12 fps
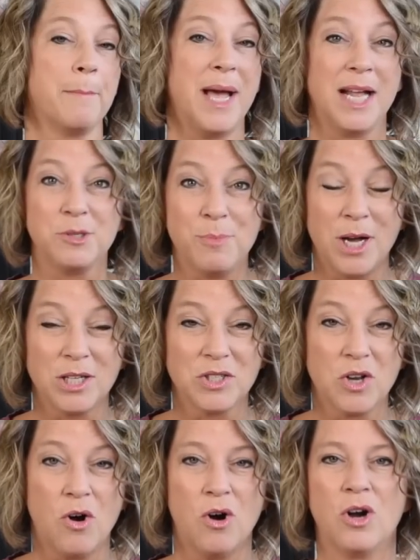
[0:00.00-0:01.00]
matchbox
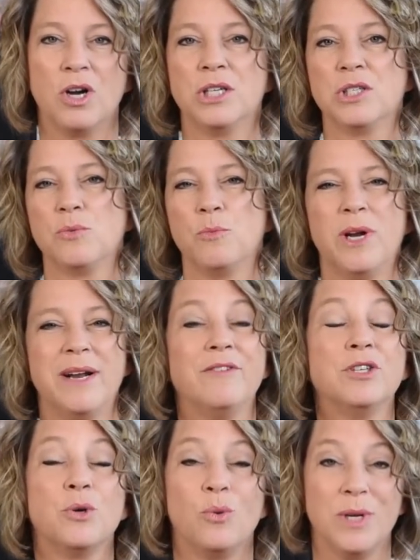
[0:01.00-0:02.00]
cars, whatever
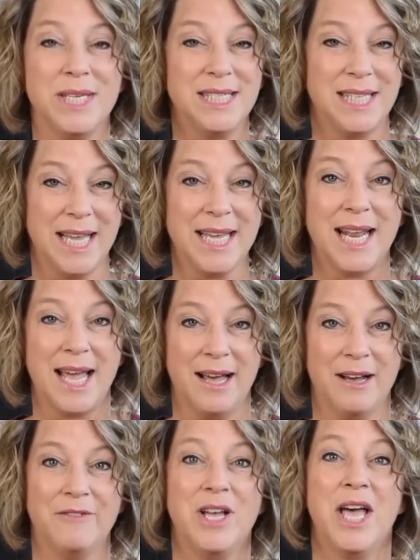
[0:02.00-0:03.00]
toys they could
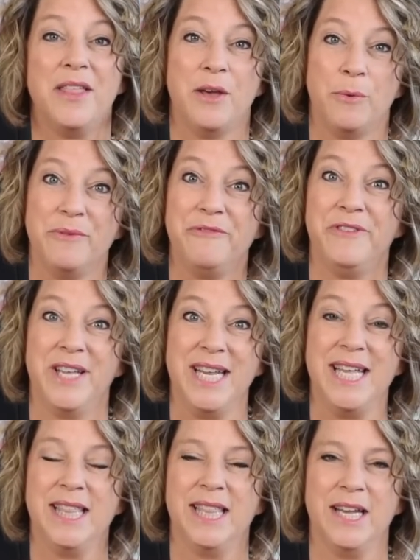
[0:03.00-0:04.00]
have that would fit
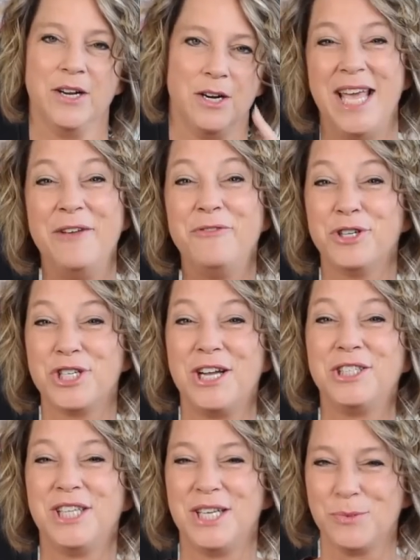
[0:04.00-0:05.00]
in there. If your
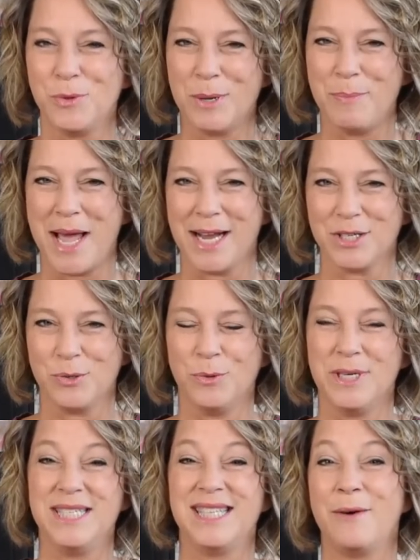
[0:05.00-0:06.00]
child does want to pack
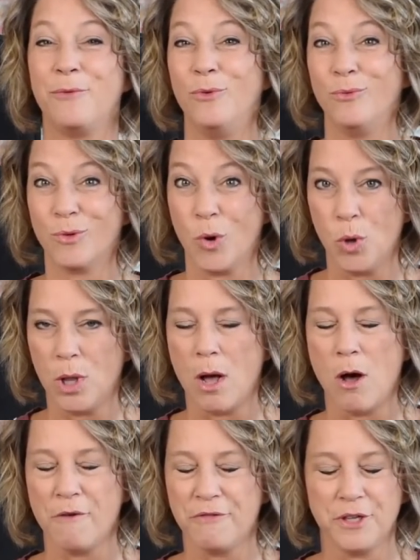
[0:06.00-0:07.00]
toys that will roll
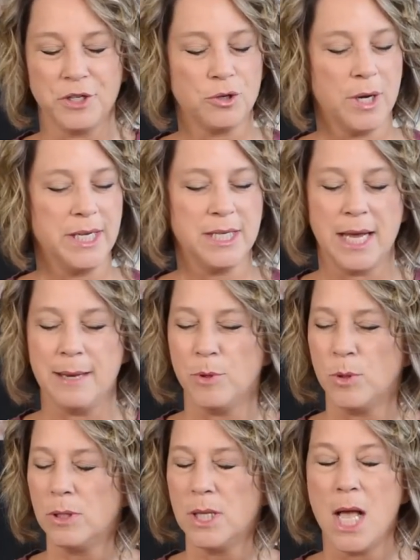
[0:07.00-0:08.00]
off the tray
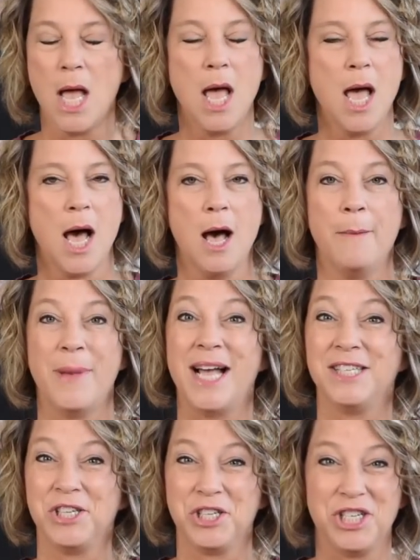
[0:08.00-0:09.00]
table, I
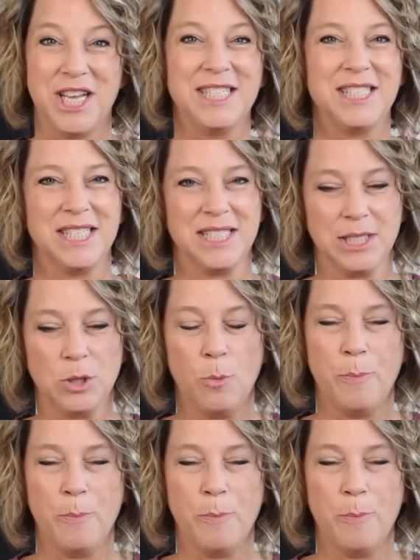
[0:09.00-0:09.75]
suggest this little